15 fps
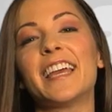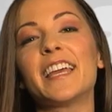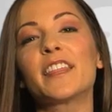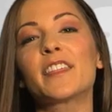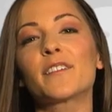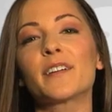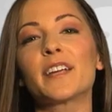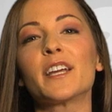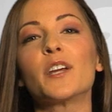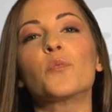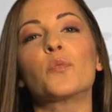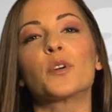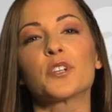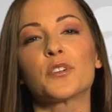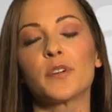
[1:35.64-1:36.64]
Day three,
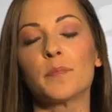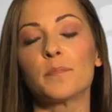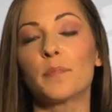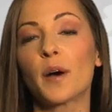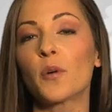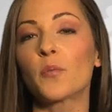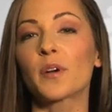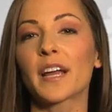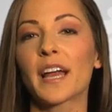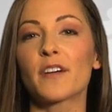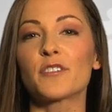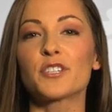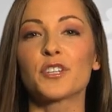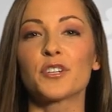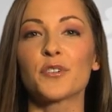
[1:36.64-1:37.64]
we're doing Butt
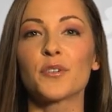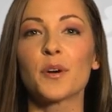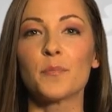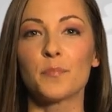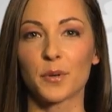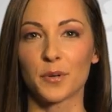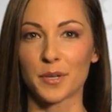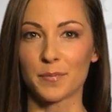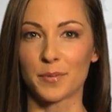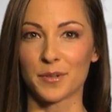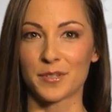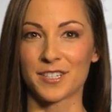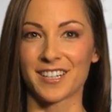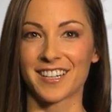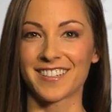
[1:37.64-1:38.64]
Workout 2 Booty
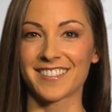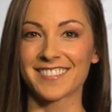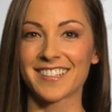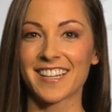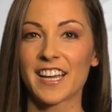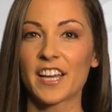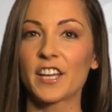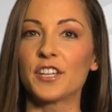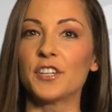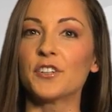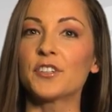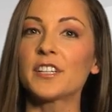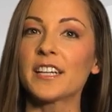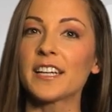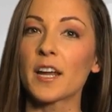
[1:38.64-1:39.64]
Booster.
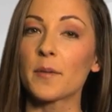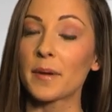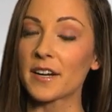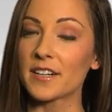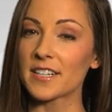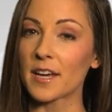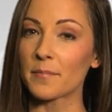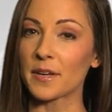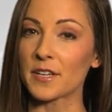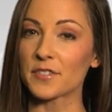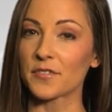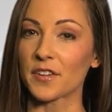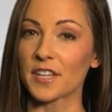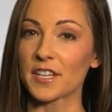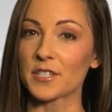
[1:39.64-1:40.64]
You'll need a pair of
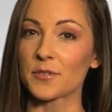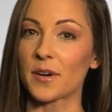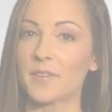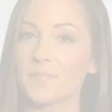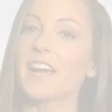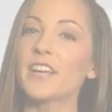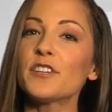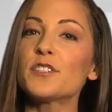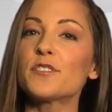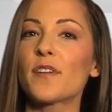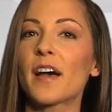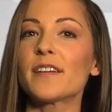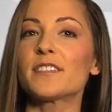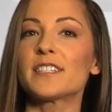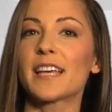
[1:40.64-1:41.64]
dumbbells for this one. I use
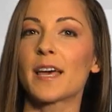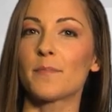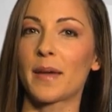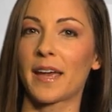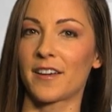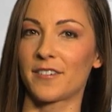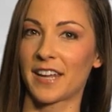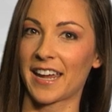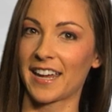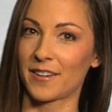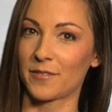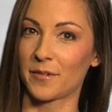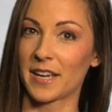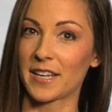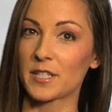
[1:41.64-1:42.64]
5 to 10 pound
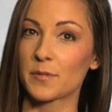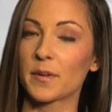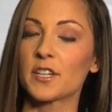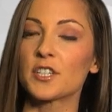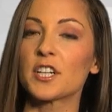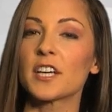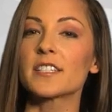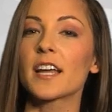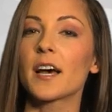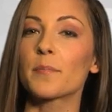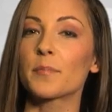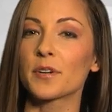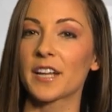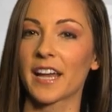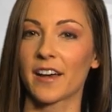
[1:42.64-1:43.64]
hand weights, but adjust
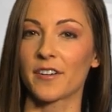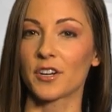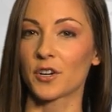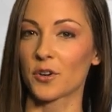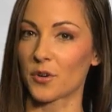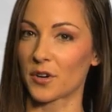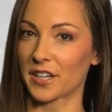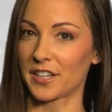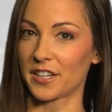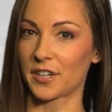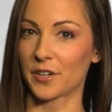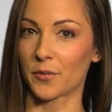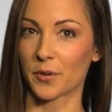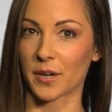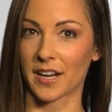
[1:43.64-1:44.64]
up or down according to
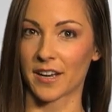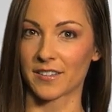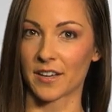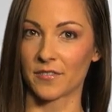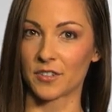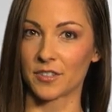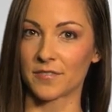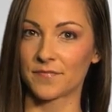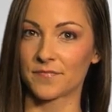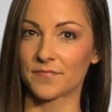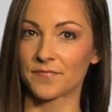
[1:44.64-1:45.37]
your workout level.